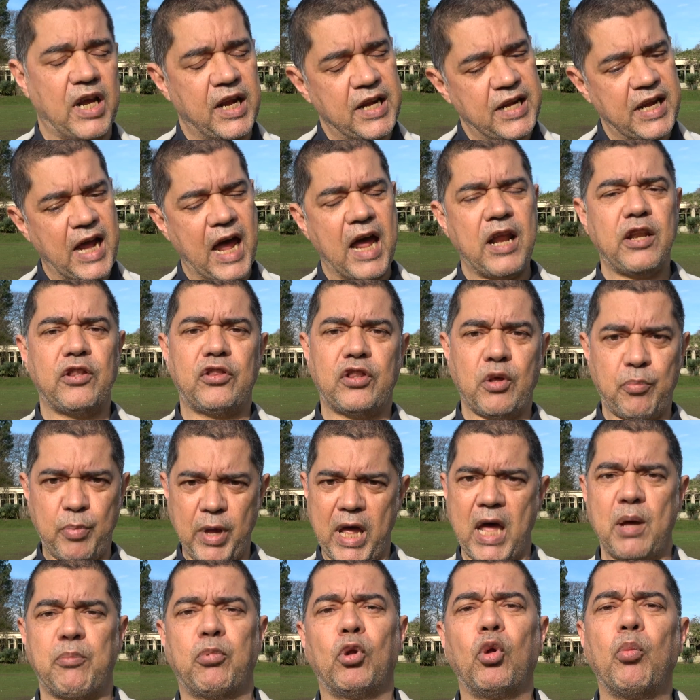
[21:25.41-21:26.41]
Again, the
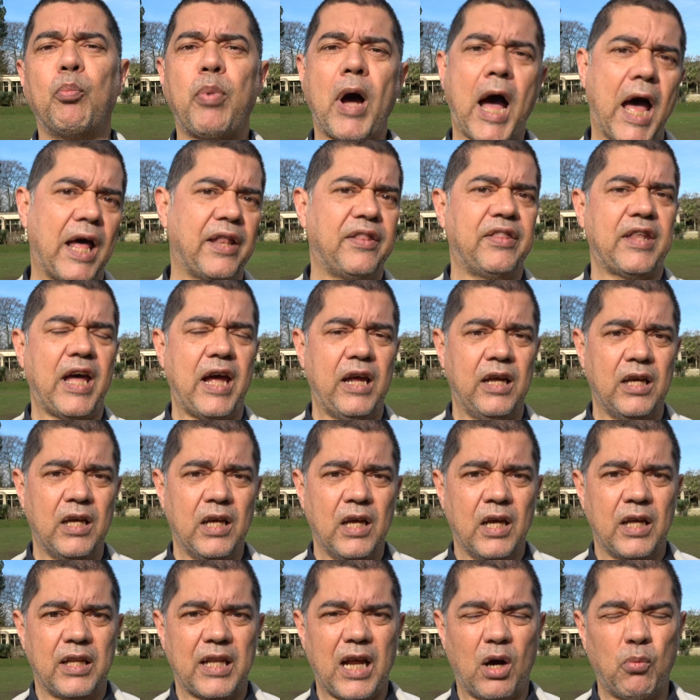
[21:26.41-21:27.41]
Purple Panda.
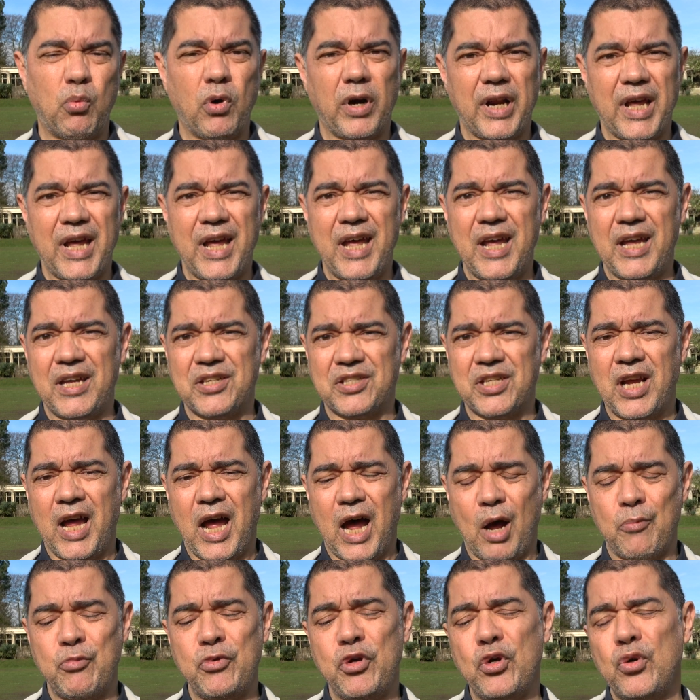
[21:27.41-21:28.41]
Now what it is,
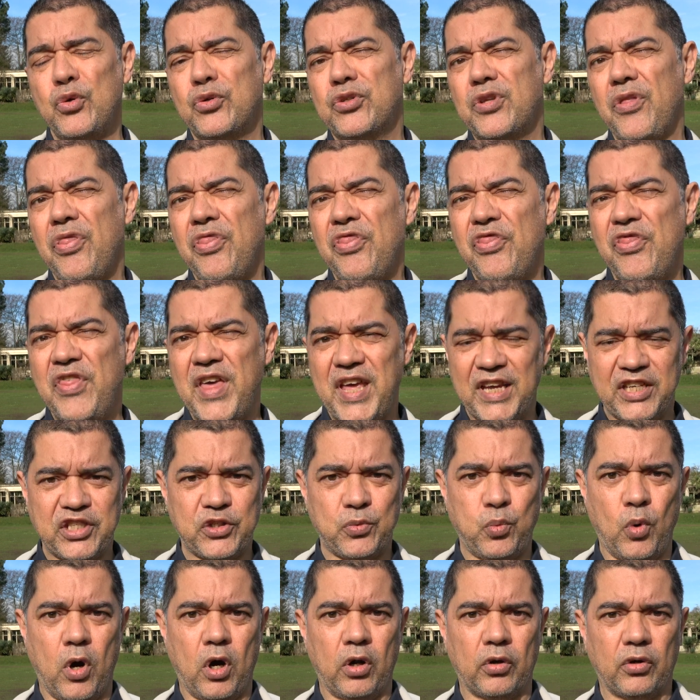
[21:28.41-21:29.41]
I'm using
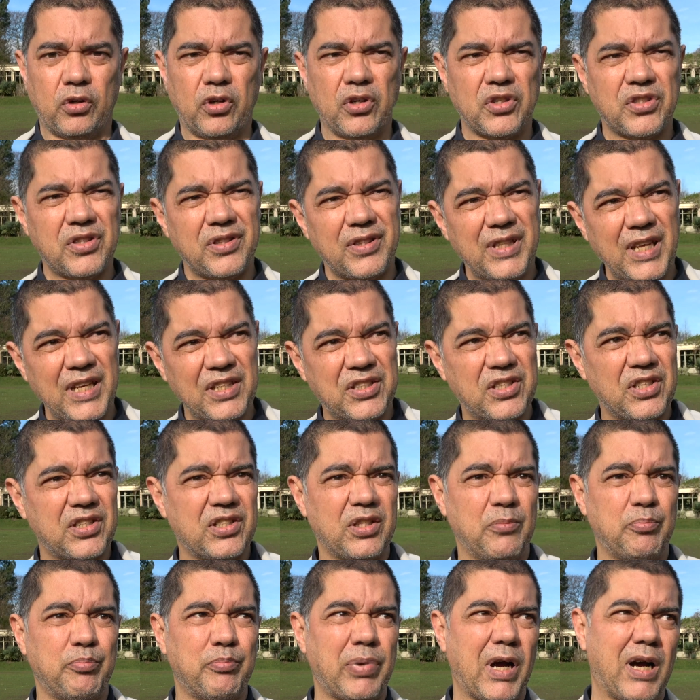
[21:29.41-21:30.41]
this one because this is
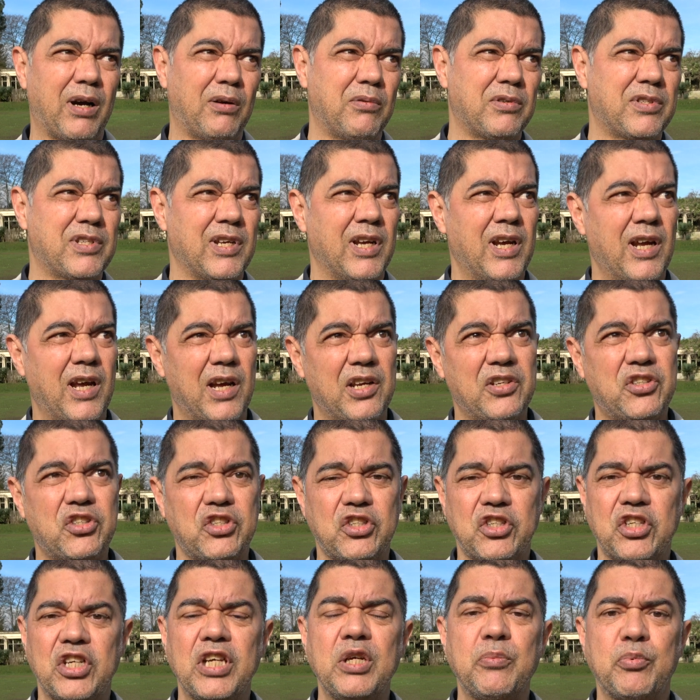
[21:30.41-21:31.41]
about as
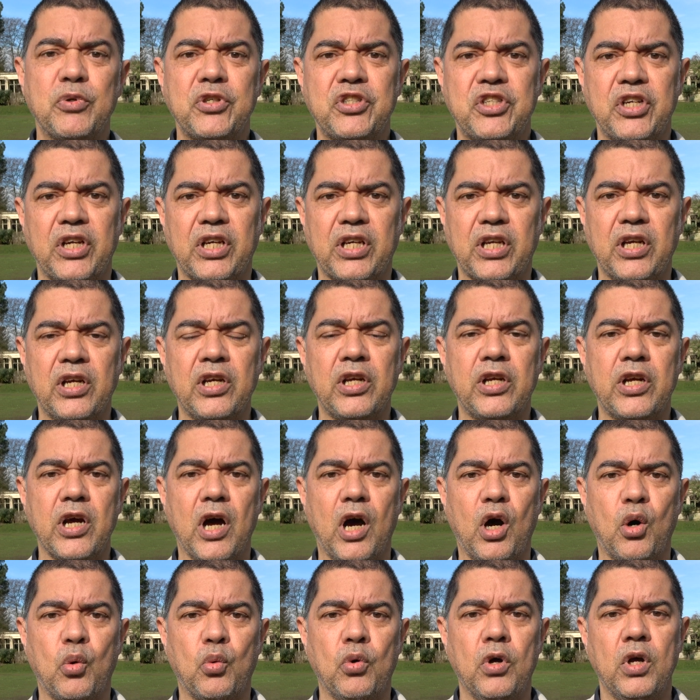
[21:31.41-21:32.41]
cheap as you can
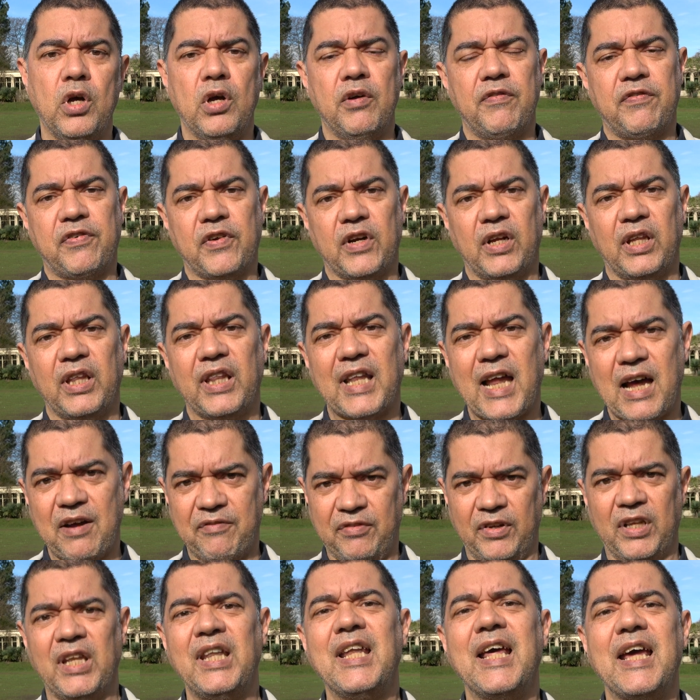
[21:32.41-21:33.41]
go for a
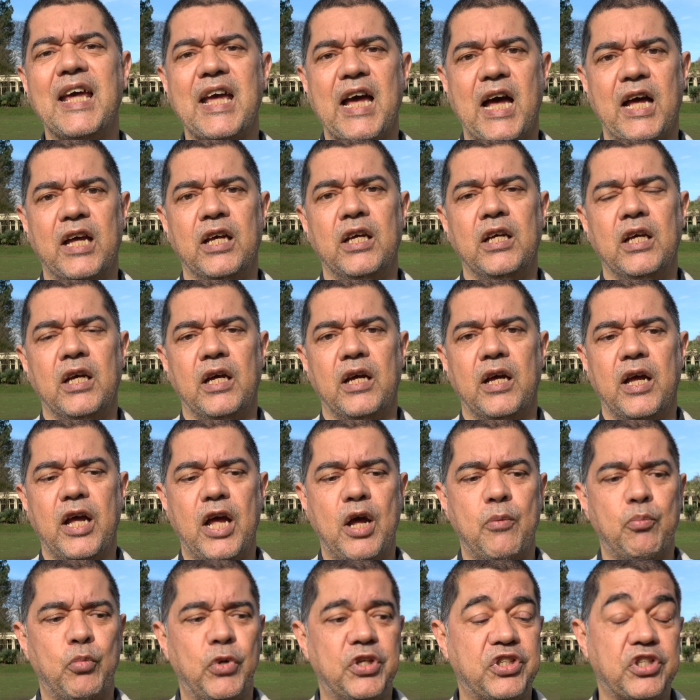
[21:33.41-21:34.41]
lavalier,
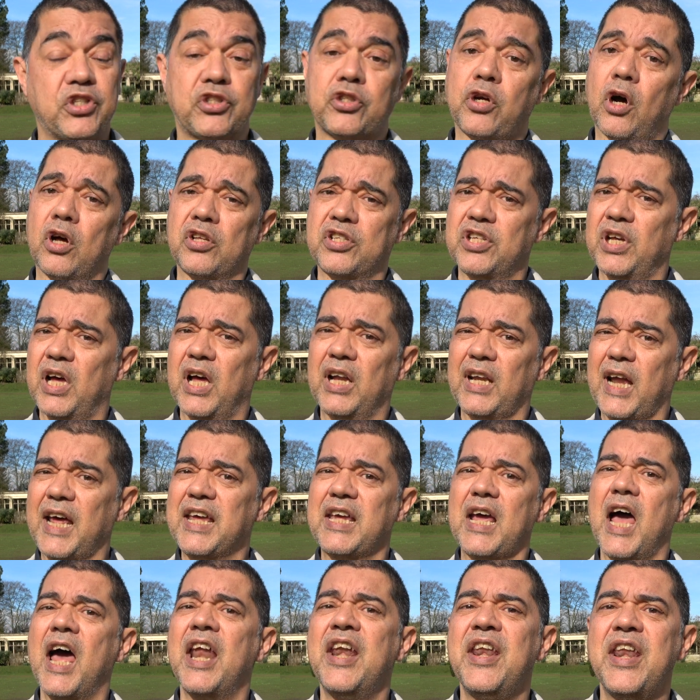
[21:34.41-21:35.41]
um, which has got a,
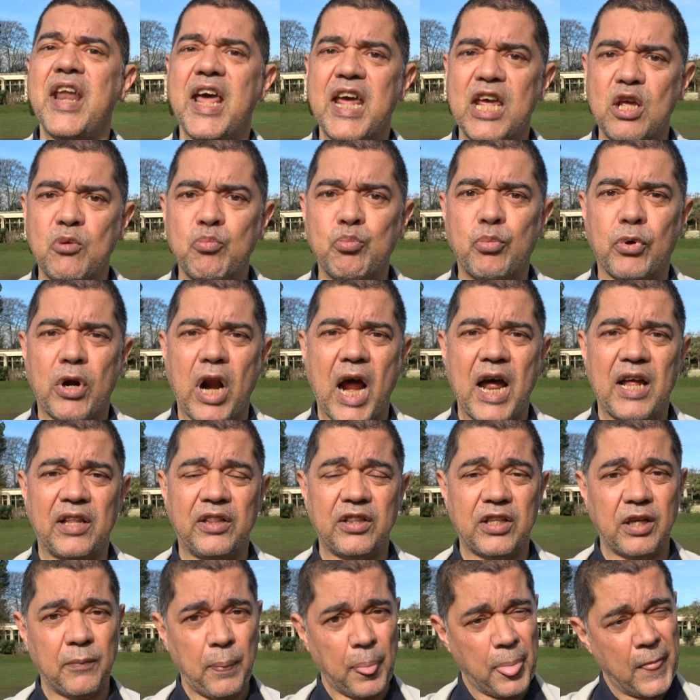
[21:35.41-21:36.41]
like a name
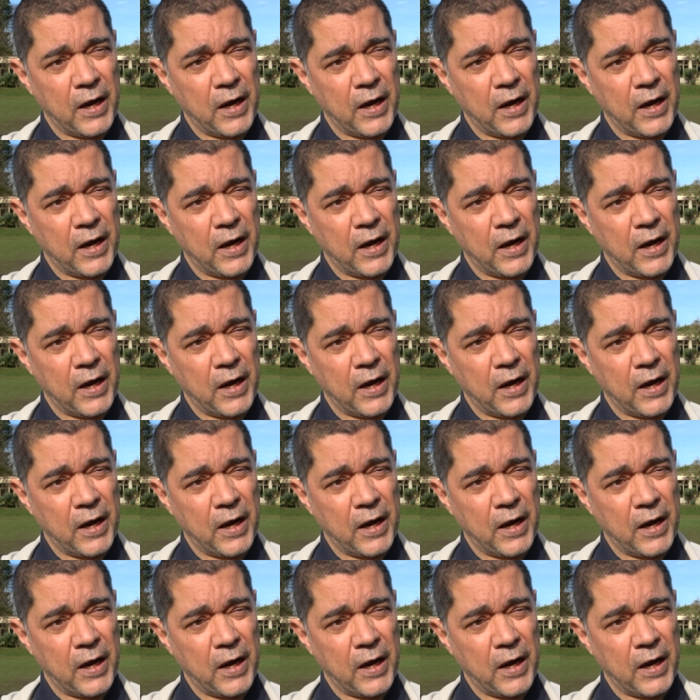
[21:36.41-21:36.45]
brand.